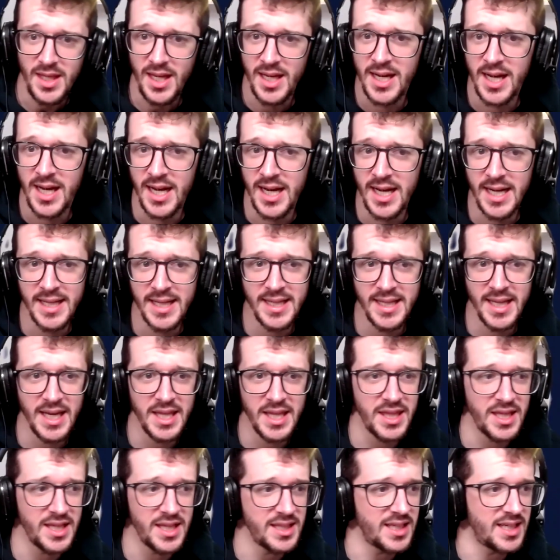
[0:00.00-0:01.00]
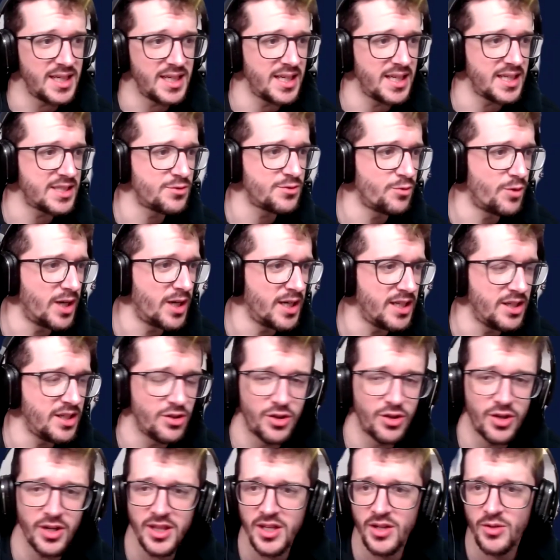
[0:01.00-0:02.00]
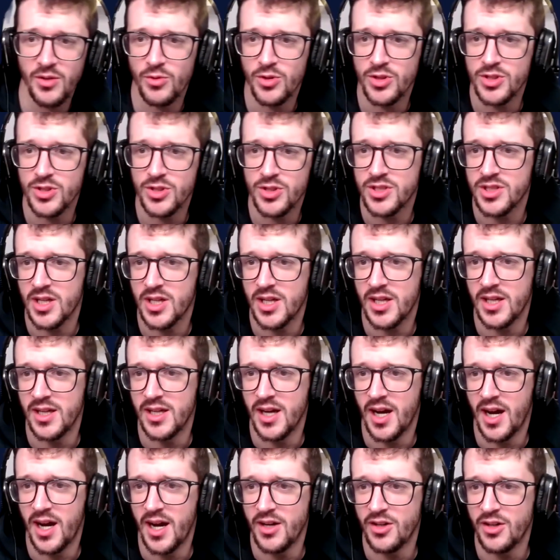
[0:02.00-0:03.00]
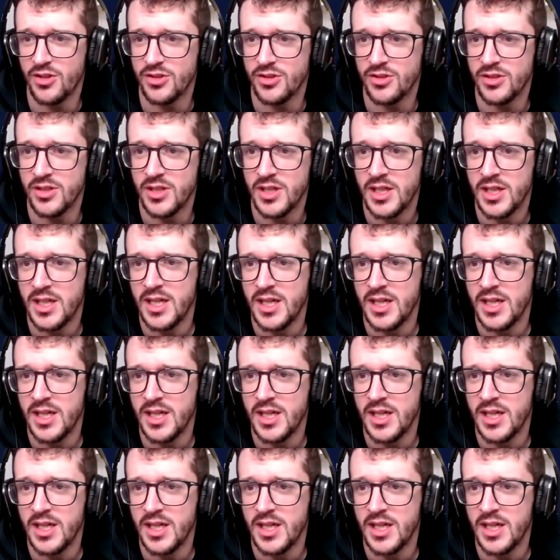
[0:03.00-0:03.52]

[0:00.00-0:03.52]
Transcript: And I think the next one in order was Aaron,